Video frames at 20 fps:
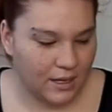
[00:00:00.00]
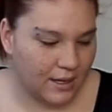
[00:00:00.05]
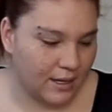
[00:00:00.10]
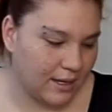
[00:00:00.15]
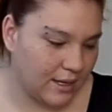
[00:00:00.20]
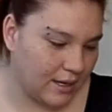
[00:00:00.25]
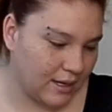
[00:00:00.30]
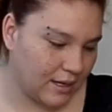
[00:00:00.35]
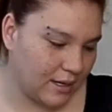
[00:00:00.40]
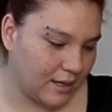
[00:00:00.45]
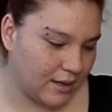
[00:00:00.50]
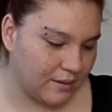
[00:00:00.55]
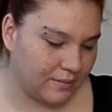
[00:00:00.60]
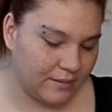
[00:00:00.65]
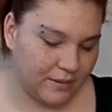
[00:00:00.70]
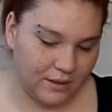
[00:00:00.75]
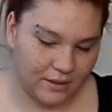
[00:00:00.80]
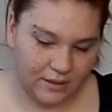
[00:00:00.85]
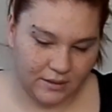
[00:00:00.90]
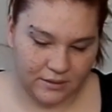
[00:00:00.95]
And I'm
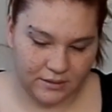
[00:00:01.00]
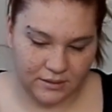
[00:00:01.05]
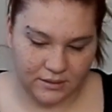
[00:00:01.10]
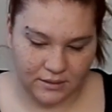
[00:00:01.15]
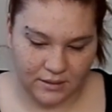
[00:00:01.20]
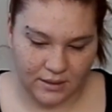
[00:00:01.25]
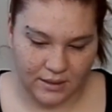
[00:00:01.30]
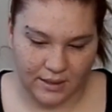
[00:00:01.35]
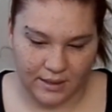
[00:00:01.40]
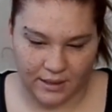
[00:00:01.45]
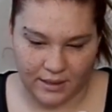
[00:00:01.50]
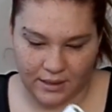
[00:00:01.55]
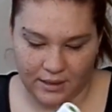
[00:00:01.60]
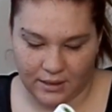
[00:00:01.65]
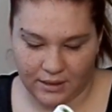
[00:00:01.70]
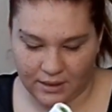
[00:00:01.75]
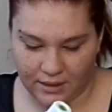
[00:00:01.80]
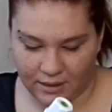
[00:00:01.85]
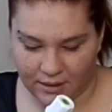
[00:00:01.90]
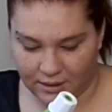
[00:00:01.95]
gonna slide it
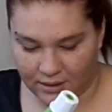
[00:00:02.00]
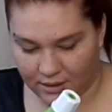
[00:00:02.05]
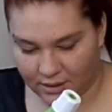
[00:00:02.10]
in